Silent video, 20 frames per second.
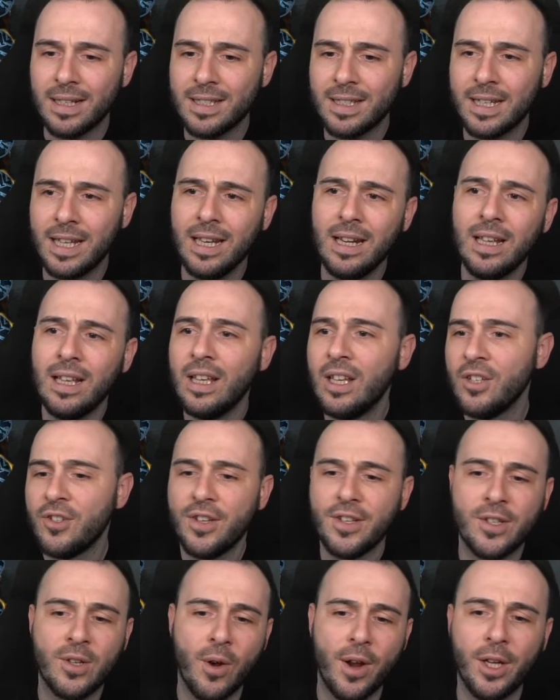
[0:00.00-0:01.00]
skill,
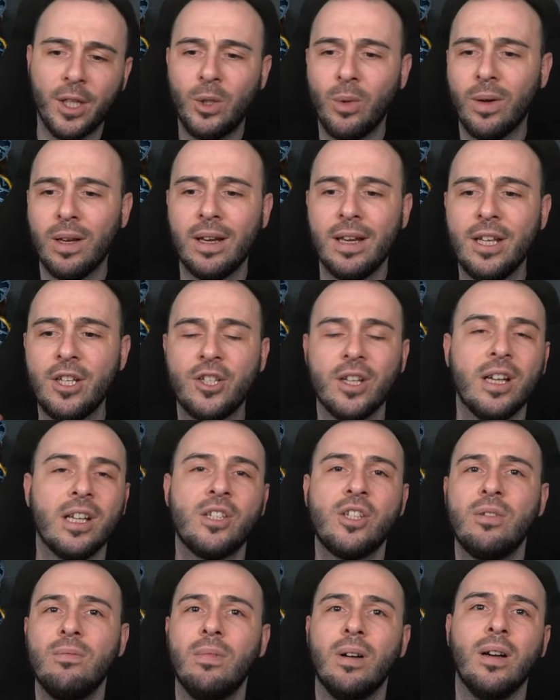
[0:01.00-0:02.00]
she's going to unleash
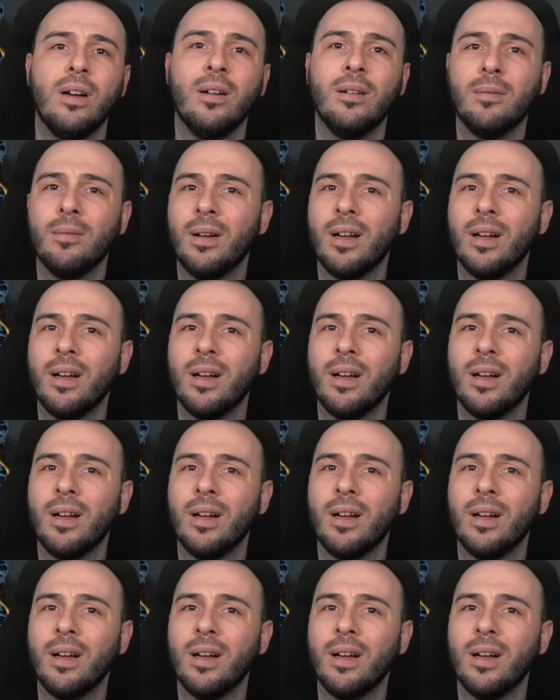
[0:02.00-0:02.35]
a, uh,